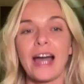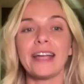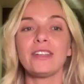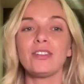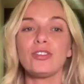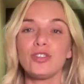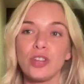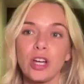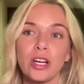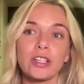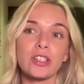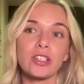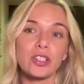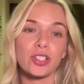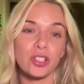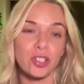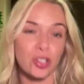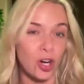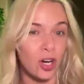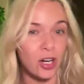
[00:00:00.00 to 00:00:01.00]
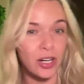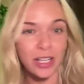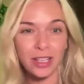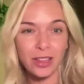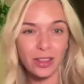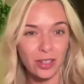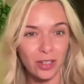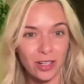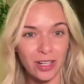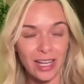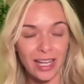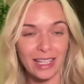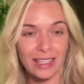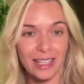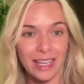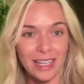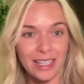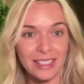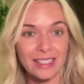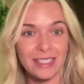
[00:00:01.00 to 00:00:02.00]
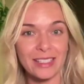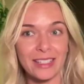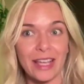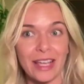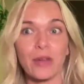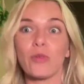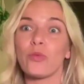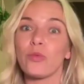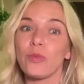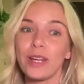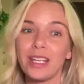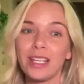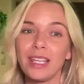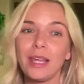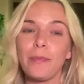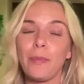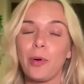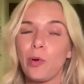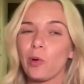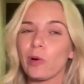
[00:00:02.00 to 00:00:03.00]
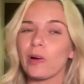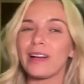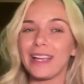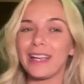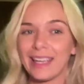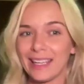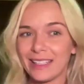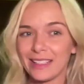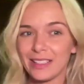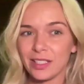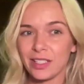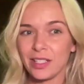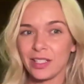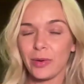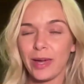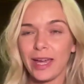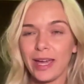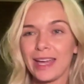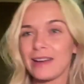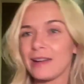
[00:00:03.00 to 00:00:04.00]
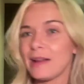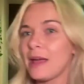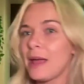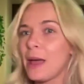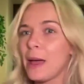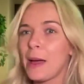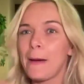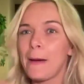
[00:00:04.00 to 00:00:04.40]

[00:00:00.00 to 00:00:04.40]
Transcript: I just started learning this, like really pouring into it